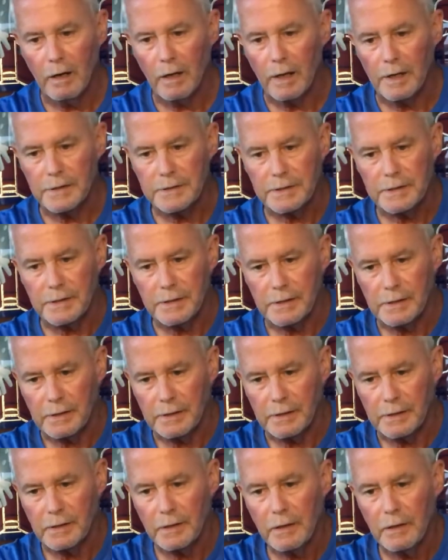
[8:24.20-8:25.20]
as
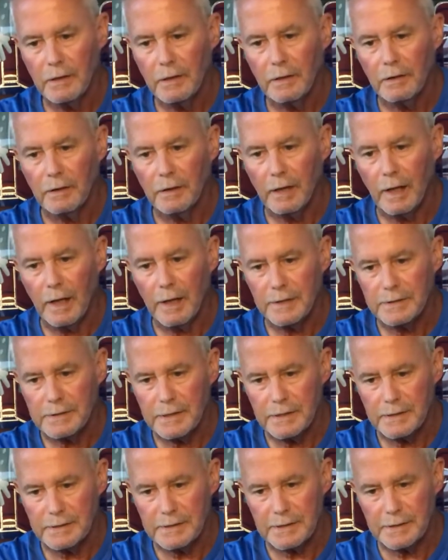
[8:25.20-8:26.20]

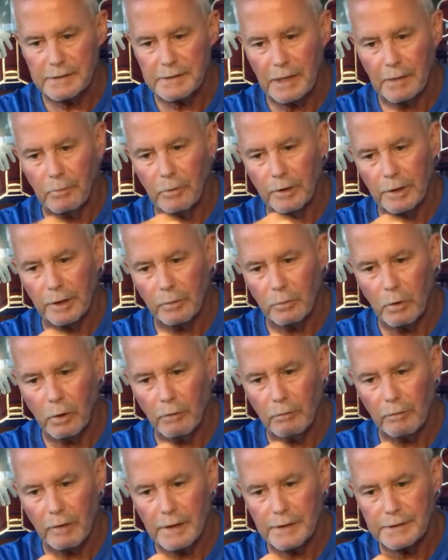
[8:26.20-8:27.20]
this assembly
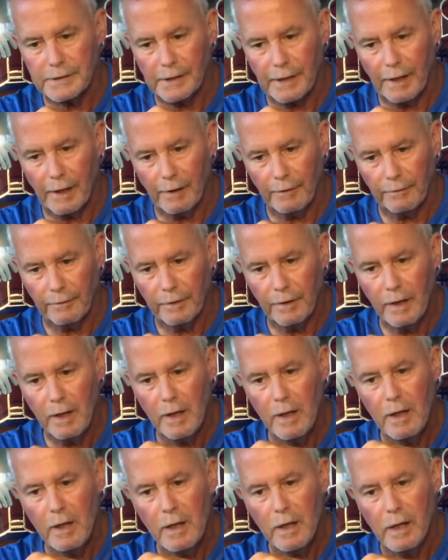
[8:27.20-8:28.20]
will rest down
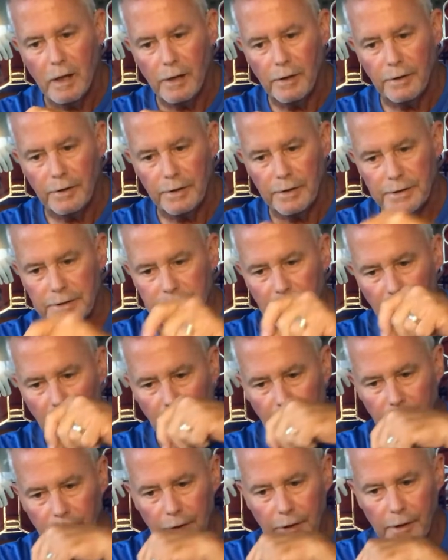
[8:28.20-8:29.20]
this
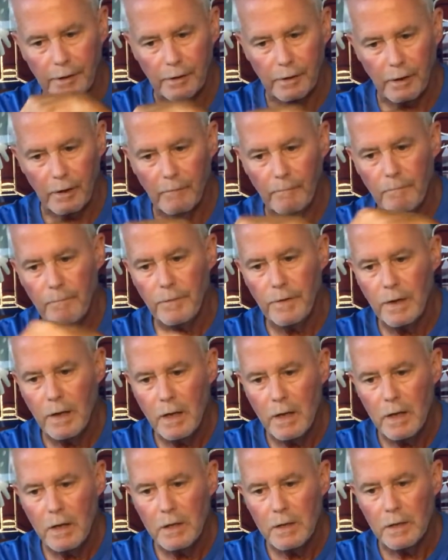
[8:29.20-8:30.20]
area here
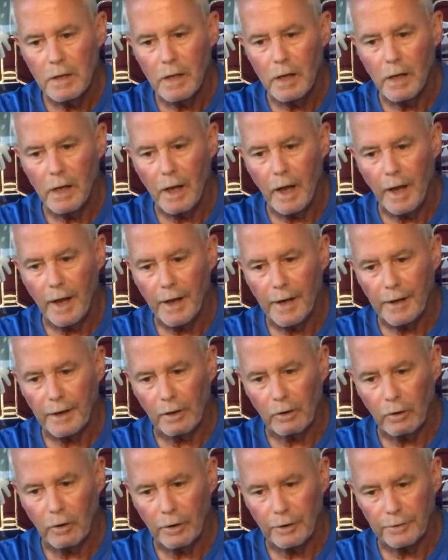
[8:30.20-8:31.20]
and
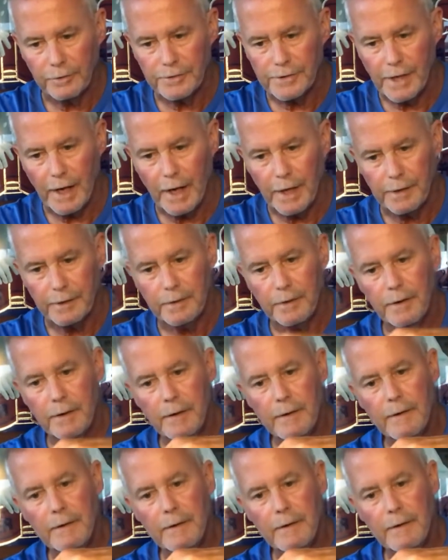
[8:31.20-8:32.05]
alongside